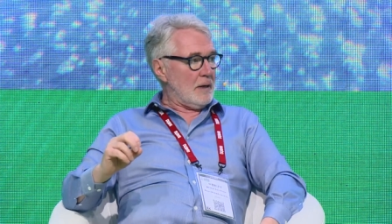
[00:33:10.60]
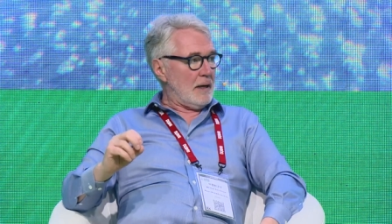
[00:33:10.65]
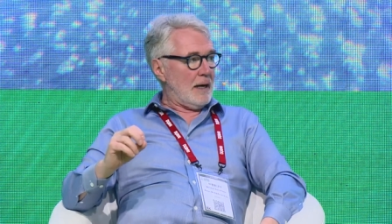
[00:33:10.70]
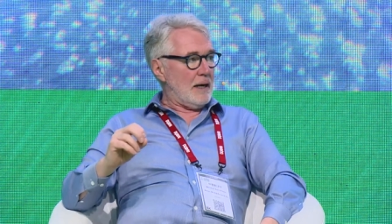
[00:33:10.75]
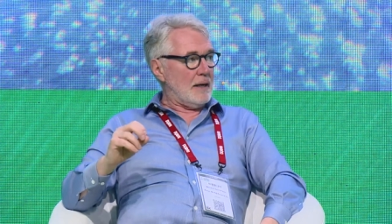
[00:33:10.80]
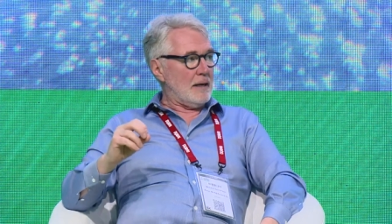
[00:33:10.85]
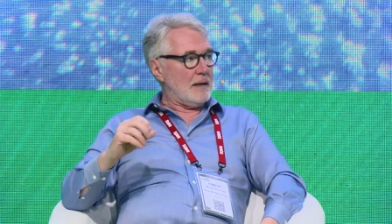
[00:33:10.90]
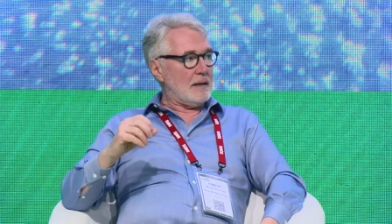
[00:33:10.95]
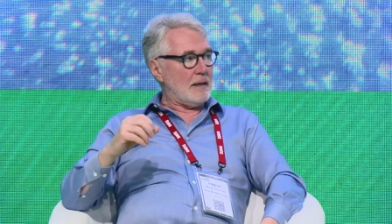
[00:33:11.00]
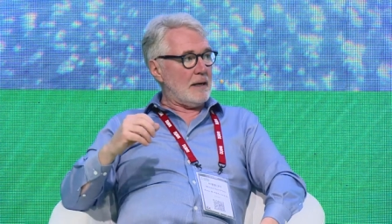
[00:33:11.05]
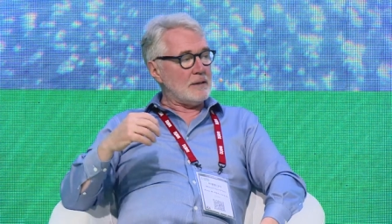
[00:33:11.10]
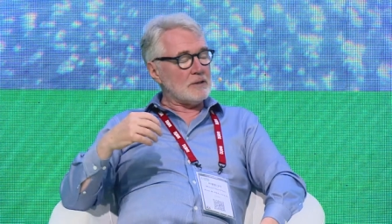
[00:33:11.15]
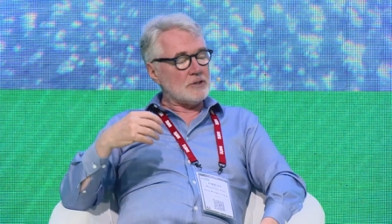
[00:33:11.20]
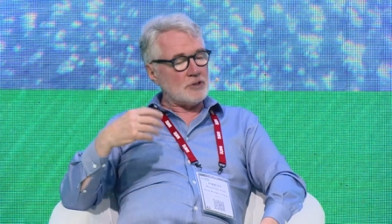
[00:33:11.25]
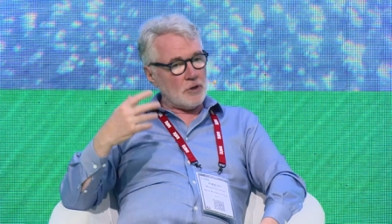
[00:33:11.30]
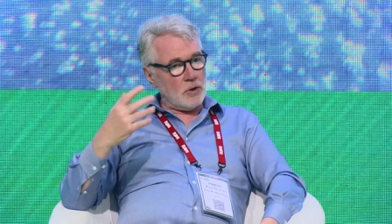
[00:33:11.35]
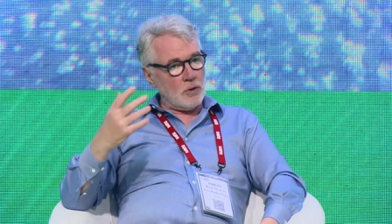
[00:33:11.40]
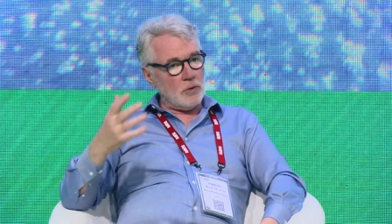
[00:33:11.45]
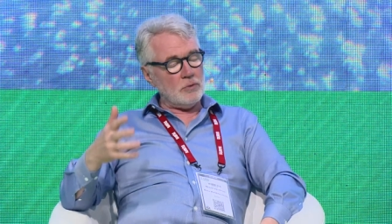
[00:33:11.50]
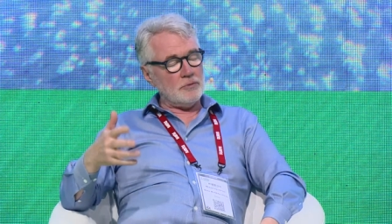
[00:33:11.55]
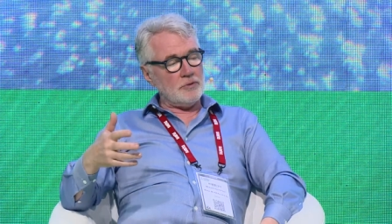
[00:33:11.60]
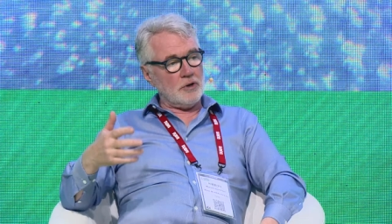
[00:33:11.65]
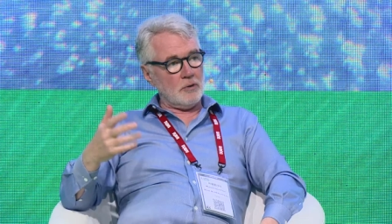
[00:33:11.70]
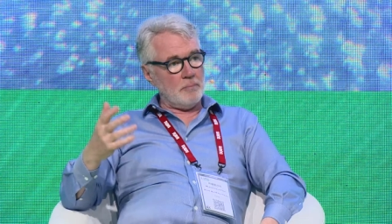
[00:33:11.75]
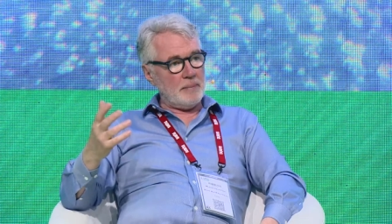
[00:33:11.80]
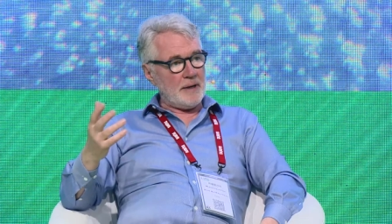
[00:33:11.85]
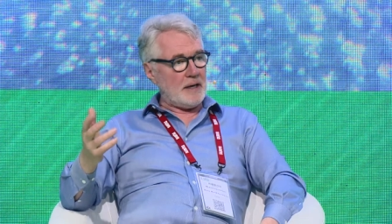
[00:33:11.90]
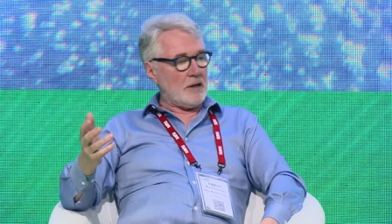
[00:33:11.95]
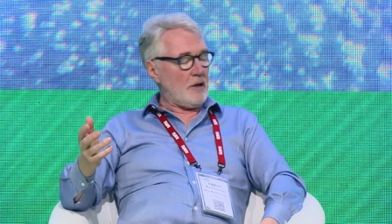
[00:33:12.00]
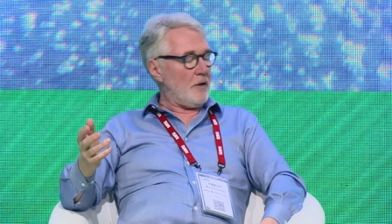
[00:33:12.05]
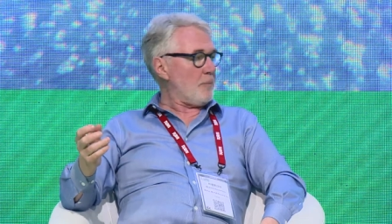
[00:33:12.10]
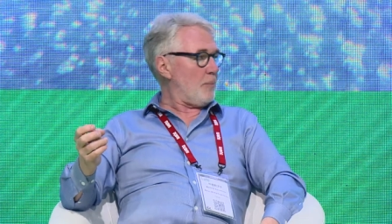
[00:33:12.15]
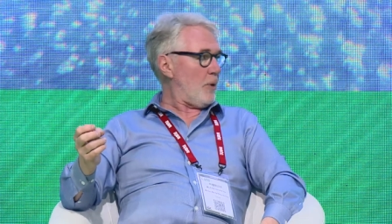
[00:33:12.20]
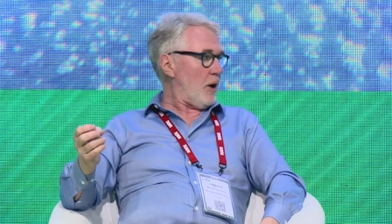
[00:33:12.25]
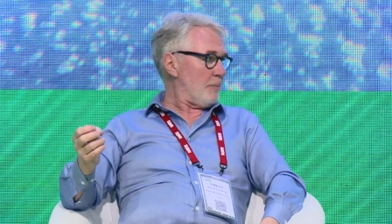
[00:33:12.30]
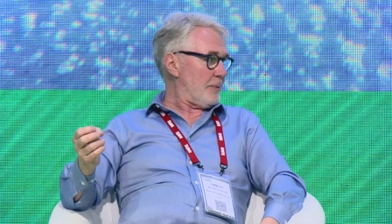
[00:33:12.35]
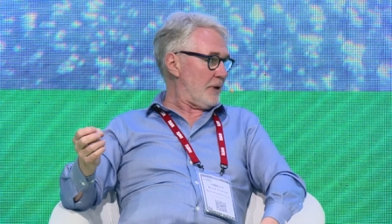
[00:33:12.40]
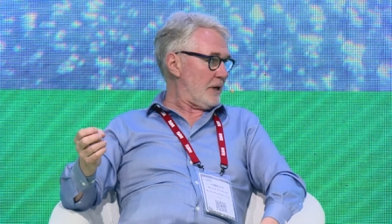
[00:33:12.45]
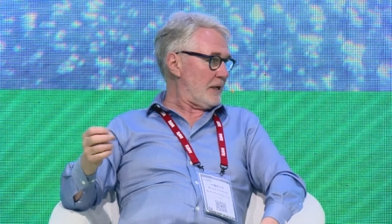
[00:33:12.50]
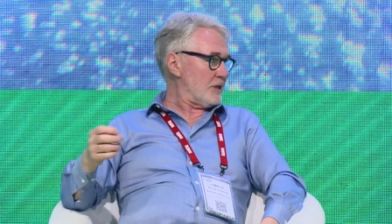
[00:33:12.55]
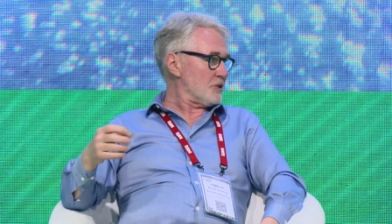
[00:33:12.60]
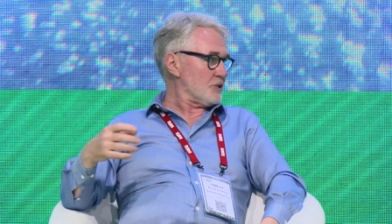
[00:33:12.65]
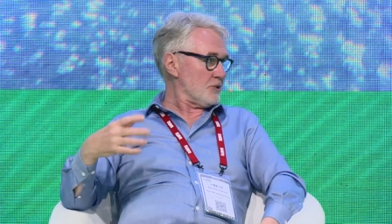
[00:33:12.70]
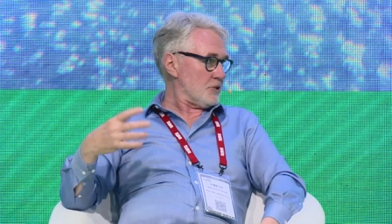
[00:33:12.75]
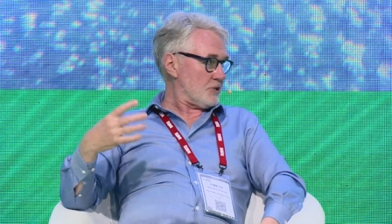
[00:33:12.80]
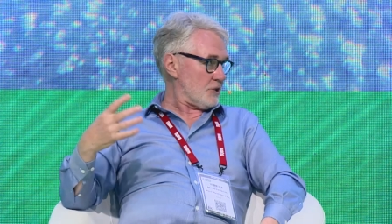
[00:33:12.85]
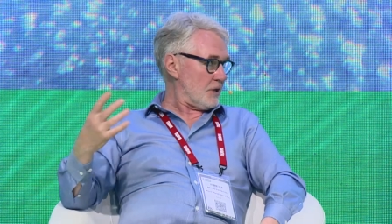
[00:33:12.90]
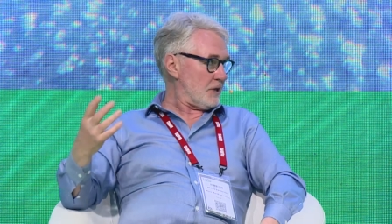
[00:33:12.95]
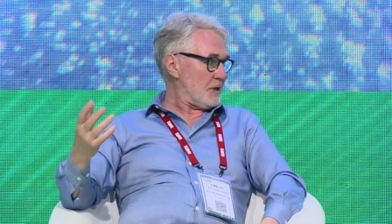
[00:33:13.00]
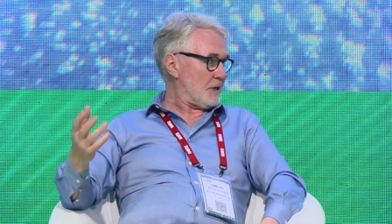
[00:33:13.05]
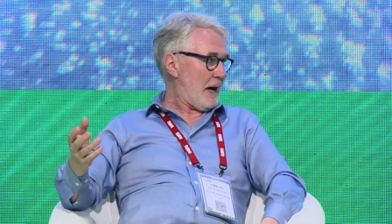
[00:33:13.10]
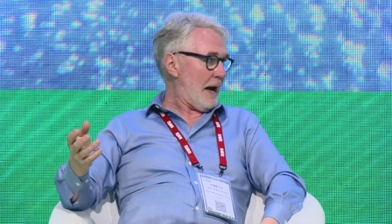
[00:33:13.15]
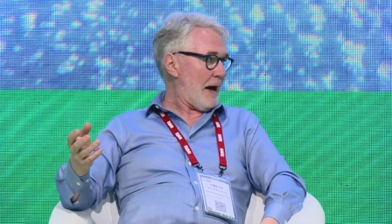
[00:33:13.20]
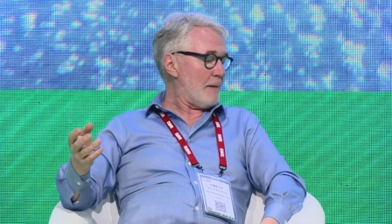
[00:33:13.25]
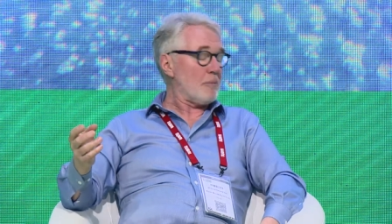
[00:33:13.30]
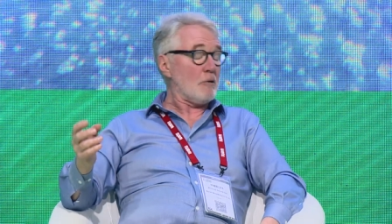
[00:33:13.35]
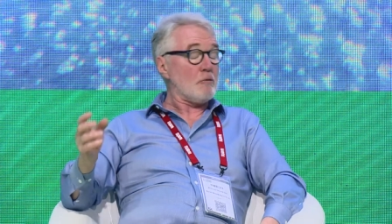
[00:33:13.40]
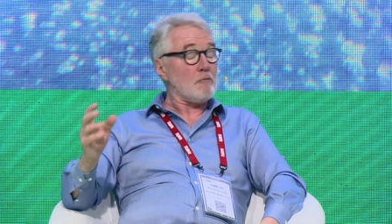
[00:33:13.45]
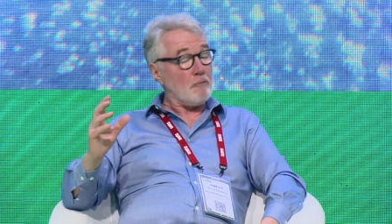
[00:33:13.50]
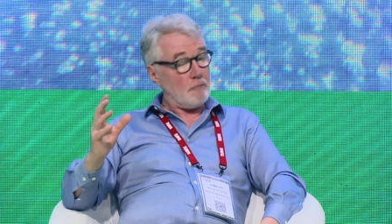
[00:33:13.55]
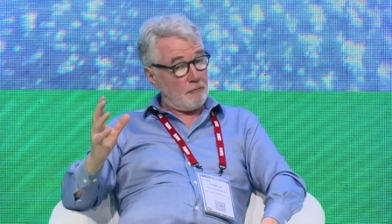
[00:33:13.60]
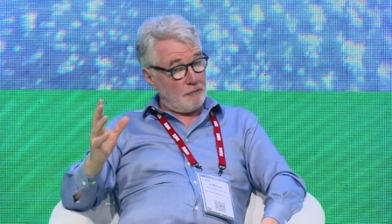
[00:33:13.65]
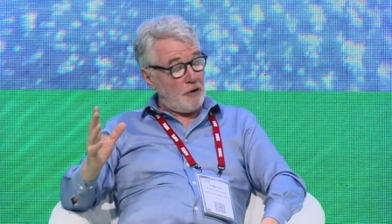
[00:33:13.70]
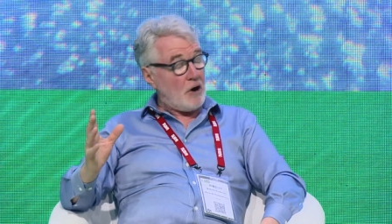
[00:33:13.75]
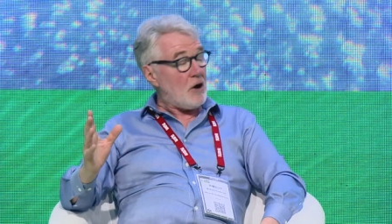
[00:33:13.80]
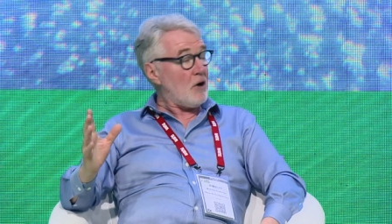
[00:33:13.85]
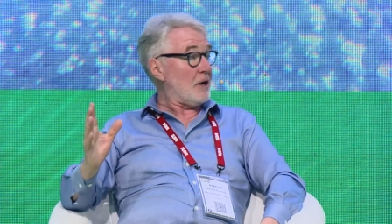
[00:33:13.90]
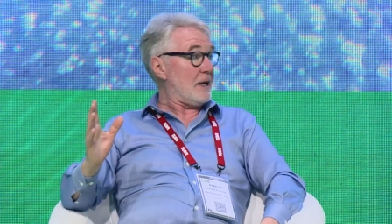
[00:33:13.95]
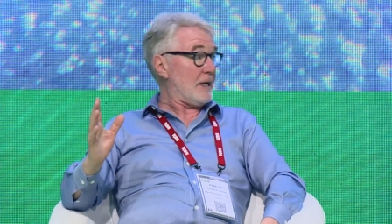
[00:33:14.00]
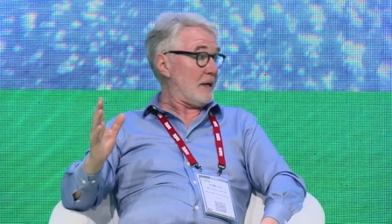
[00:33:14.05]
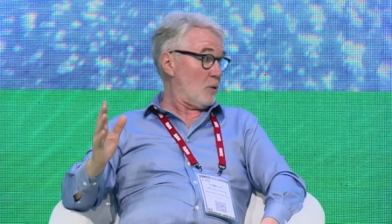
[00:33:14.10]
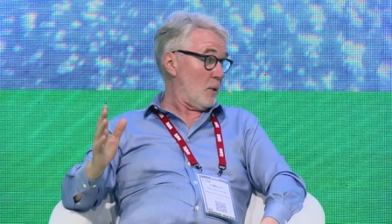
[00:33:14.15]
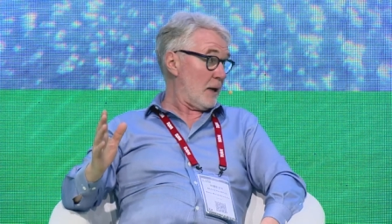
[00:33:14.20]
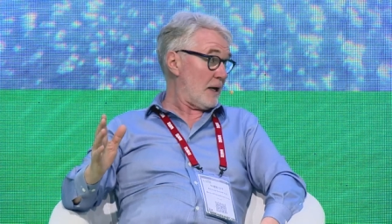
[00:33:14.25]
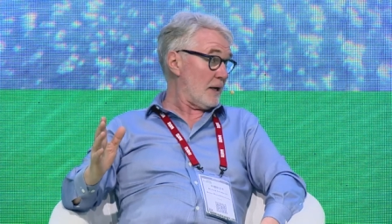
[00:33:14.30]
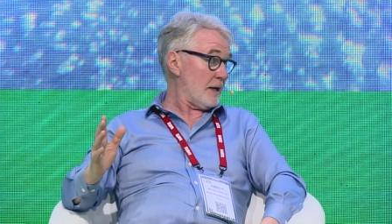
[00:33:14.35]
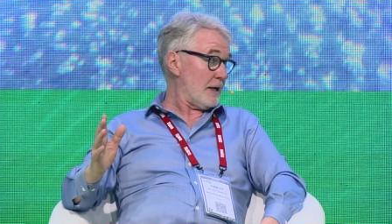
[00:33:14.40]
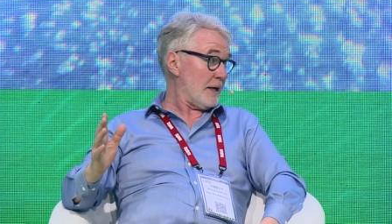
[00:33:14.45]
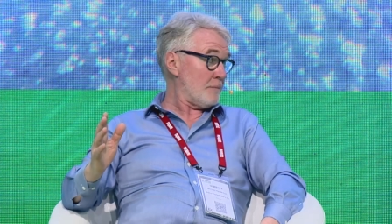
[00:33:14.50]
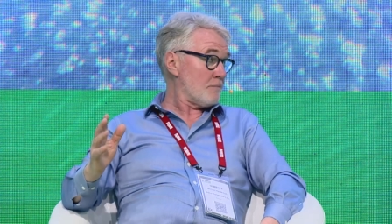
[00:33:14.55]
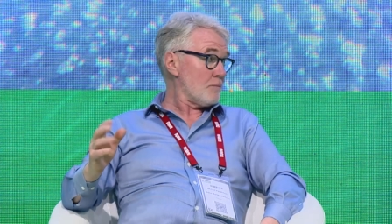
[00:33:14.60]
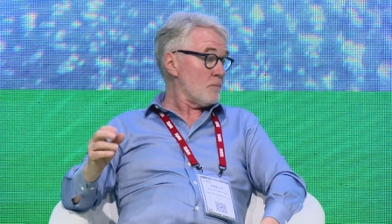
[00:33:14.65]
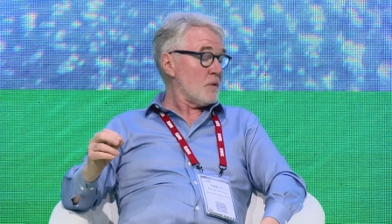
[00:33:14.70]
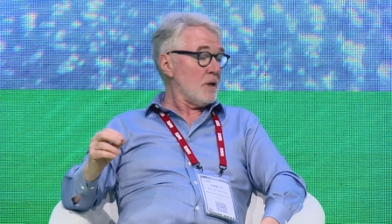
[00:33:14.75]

uh, and so there'll be a lot of population starting to happen fairly quickly,